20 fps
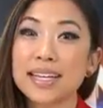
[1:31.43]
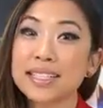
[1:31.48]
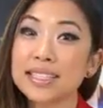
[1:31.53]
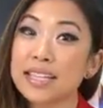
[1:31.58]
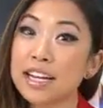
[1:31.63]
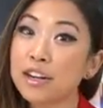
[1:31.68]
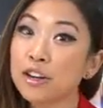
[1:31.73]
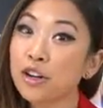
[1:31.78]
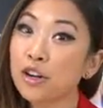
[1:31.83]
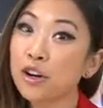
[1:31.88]

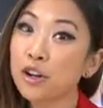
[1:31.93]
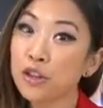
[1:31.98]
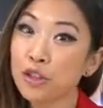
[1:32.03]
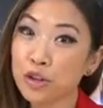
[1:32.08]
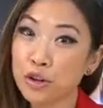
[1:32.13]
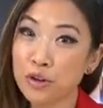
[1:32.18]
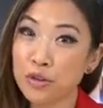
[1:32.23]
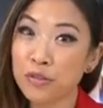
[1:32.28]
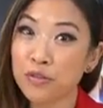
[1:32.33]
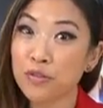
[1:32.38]
Senator
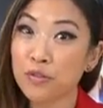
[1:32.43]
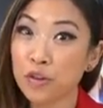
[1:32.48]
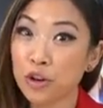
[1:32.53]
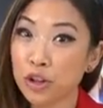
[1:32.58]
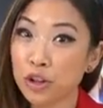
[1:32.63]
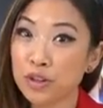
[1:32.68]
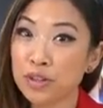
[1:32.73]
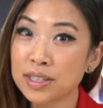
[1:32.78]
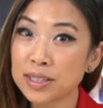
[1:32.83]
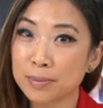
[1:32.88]
Thune
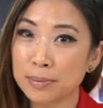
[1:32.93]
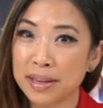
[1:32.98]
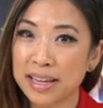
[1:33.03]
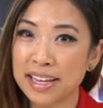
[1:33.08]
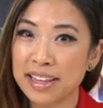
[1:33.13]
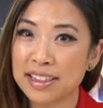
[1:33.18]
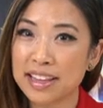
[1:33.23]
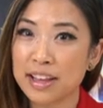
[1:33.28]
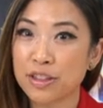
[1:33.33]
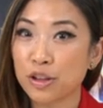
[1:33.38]
further
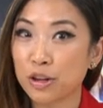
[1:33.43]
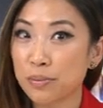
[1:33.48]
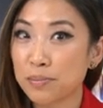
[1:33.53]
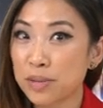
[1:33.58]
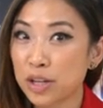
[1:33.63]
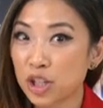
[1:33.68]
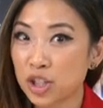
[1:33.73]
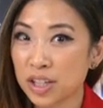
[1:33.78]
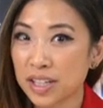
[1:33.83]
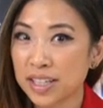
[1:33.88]
explained that their
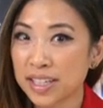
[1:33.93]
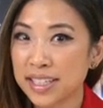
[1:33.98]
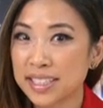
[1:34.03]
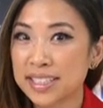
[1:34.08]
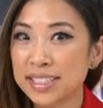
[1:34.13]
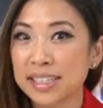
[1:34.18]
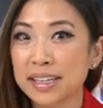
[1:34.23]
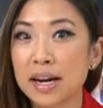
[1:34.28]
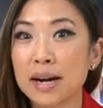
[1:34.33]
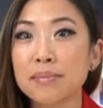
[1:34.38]
mission is
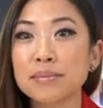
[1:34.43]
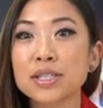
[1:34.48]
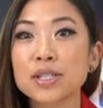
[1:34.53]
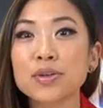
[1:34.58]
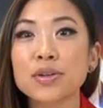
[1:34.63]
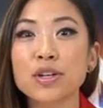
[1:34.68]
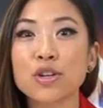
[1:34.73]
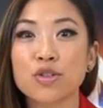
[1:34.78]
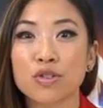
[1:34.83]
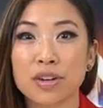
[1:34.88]
to come to
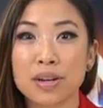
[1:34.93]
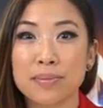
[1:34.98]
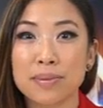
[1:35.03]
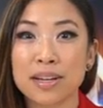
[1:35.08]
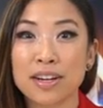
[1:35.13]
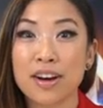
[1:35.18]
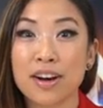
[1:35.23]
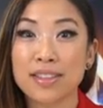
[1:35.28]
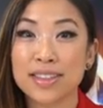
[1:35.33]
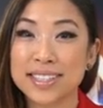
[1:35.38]
an
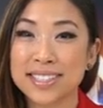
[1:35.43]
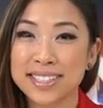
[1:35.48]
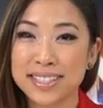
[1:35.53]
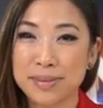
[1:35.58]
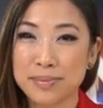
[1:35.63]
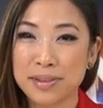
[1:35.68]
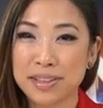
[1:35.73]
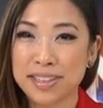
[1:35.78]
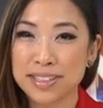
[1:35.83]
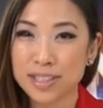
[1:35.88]
agreement on the
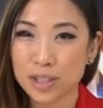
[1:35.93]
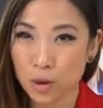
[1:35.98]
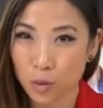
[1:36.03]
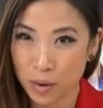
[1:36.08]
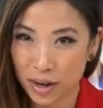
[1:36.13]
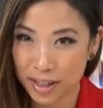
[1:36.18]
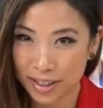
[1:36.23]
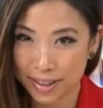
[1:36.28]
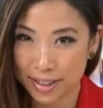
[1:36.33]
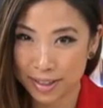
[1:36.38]
stimulus
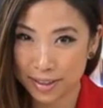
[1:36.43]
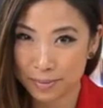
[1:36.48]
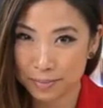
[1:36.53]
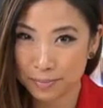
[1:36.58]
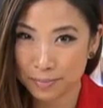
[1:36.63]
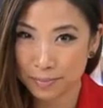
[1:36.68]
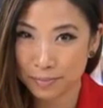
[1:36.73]
quickly.